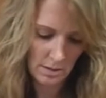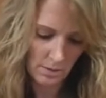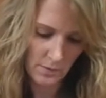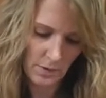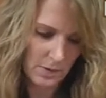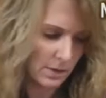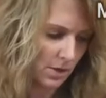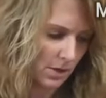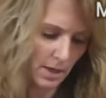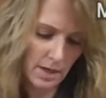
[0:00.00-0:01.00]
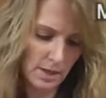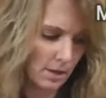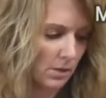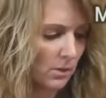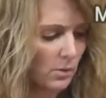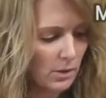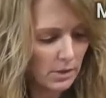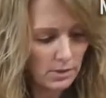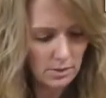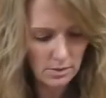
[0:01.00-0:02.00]
Then we're gonna start adding the
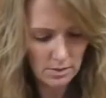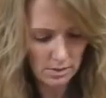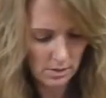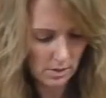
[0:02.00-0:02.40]
oil.